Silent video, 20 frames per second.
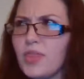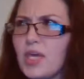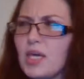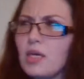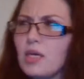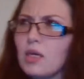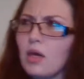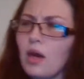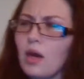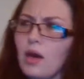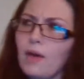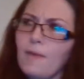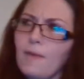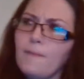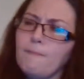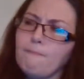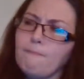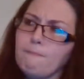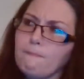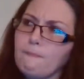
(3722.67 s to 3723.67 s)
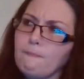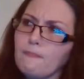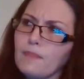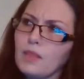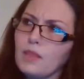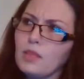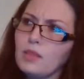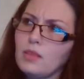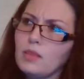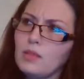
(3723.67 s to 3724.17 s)
think
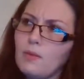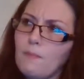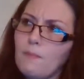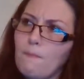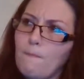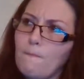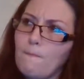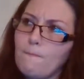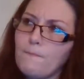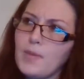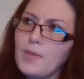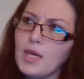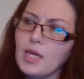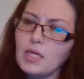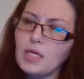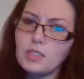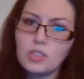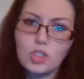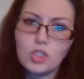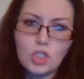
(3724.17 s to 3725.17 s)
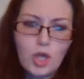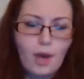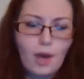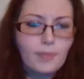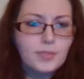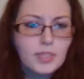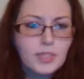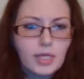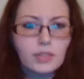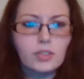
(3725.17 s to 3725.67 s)
the biggest
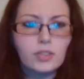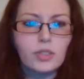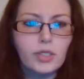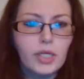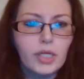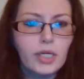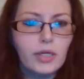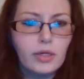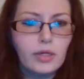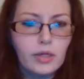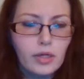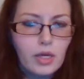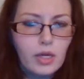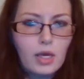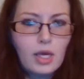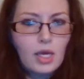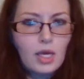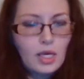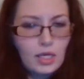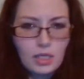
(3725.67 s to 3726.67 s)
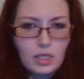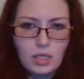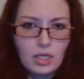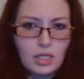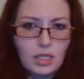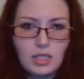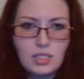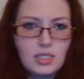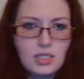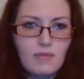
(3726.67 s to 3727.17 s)
job sector here, it
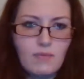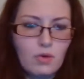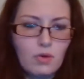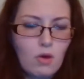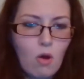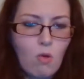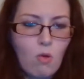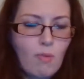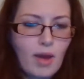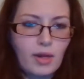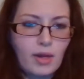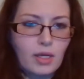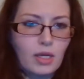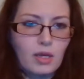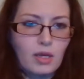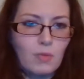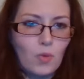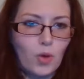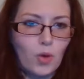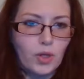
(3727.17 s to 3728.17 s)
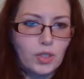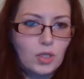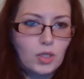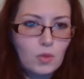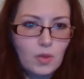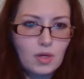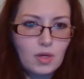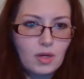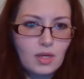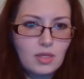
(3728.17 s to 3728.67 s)
isn't even coal mining anymore. You
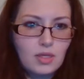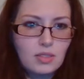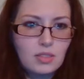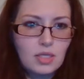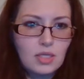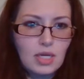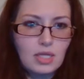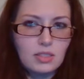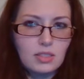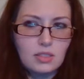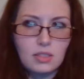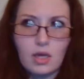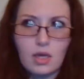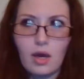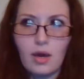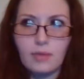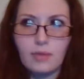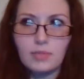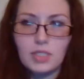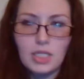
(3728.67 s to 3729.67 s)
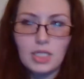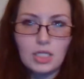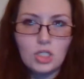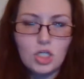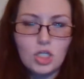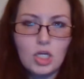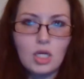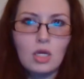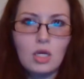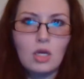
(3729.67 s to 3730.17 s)
know what it is? It's
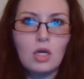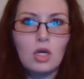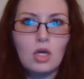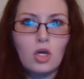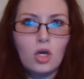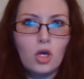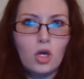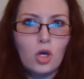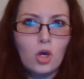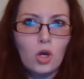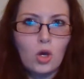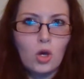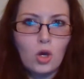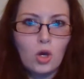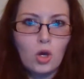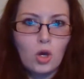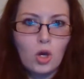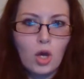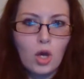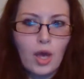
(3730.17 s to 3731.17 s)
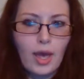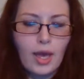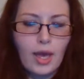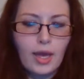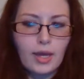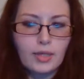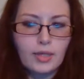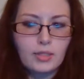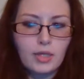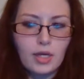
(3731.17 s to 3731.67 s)
teaching
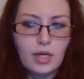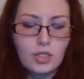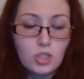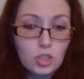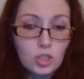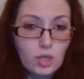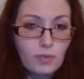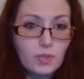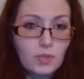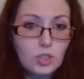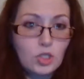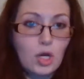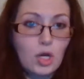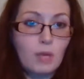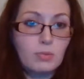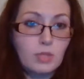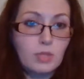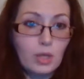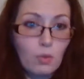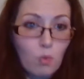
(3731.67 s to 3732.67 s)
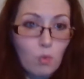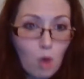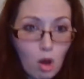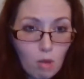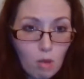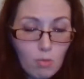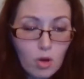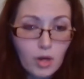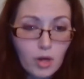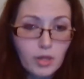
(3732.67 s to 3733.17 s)
and service jobs like
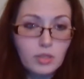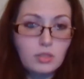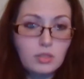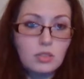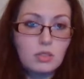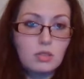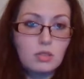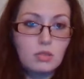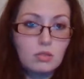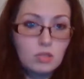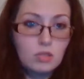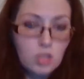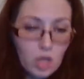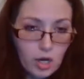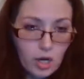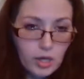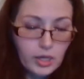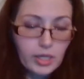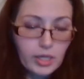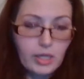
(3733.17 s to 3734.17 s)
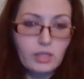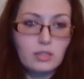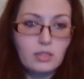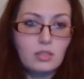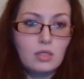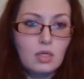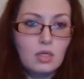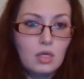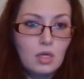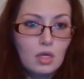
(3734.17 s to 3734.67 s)
Walmart,
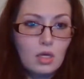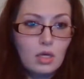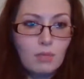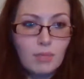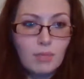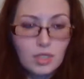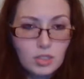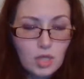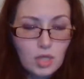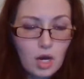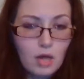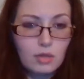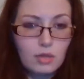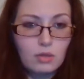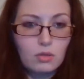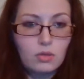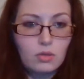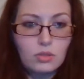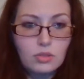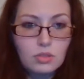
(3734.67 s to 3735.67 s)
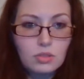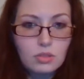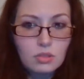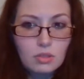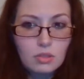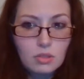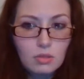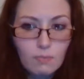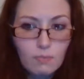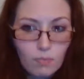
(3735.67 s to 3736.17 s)
Target, McDonald's,
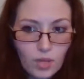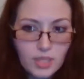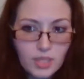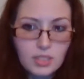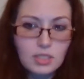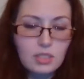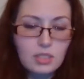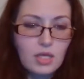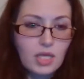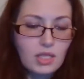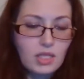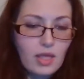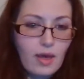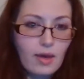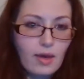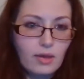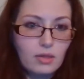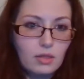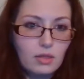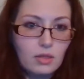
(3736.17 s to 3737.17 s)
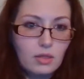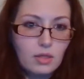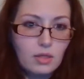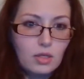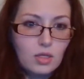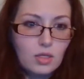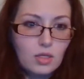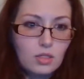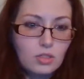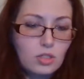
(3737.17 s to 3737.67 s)
places like that.
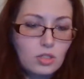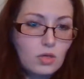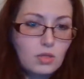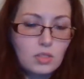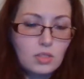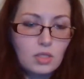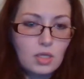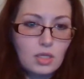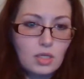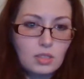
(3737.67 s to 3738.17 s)
So